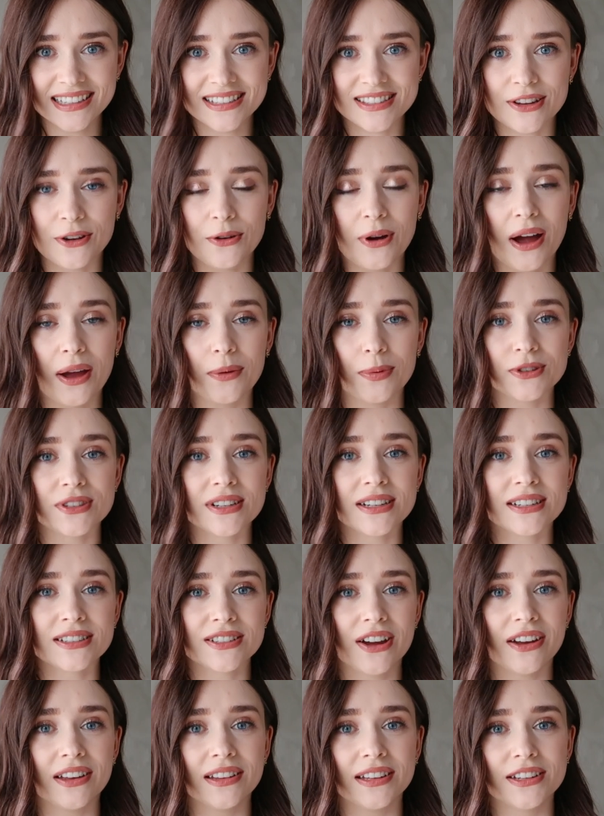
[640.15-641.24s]
so I wasn't
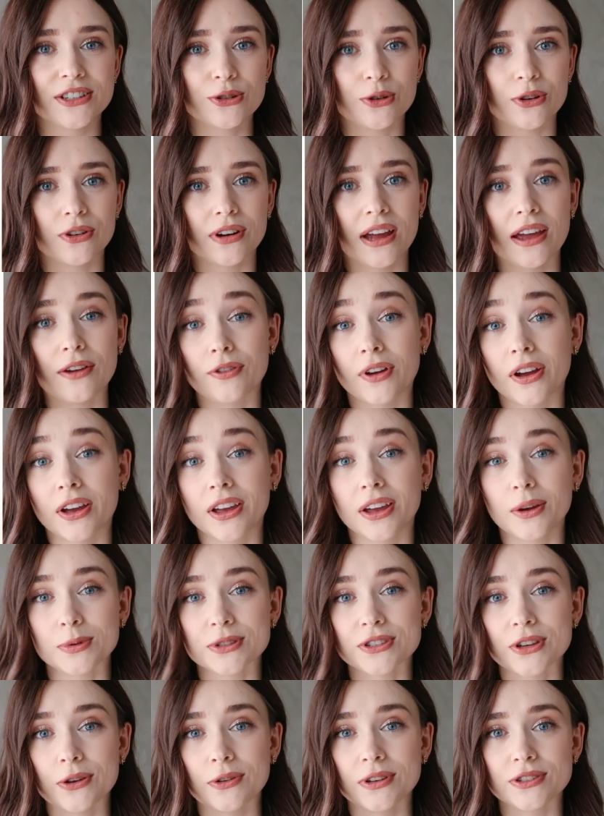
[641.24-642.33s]
entirely sure if I
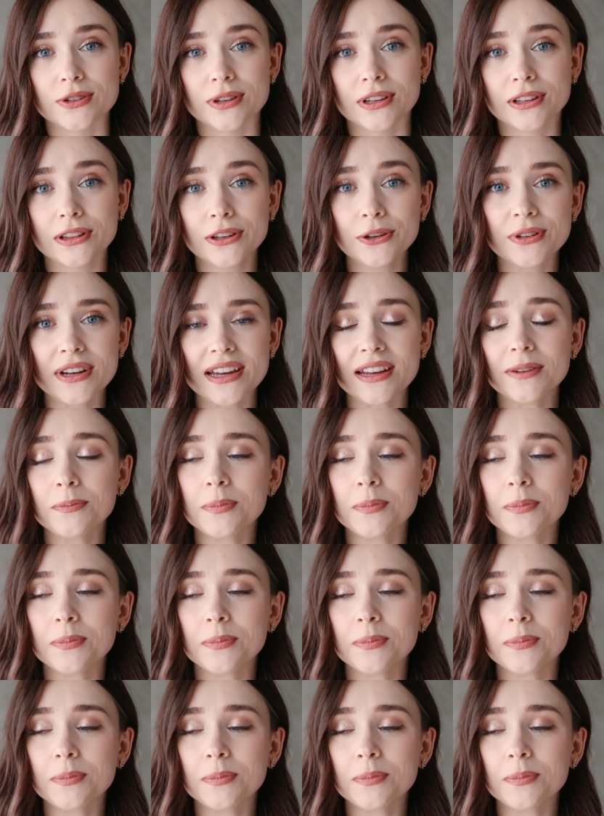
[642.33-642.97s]
was going to include it,